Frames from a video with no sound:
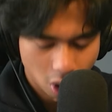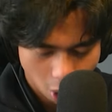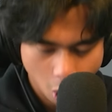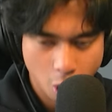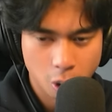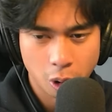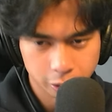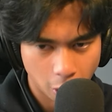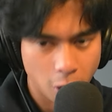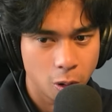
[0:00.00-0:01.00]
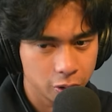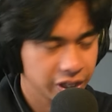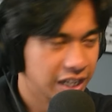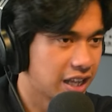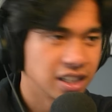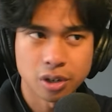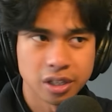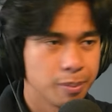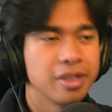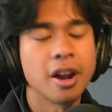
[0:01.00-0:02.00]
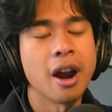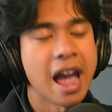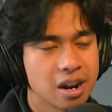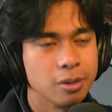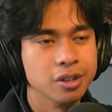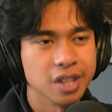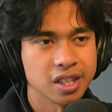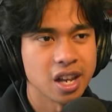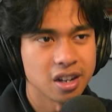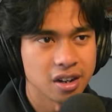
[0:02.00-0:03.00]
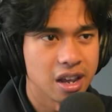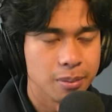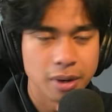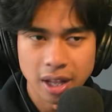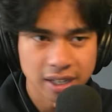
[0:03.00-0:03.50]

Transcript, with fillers: old old like that's crazy. They're animals at the end of the day, but like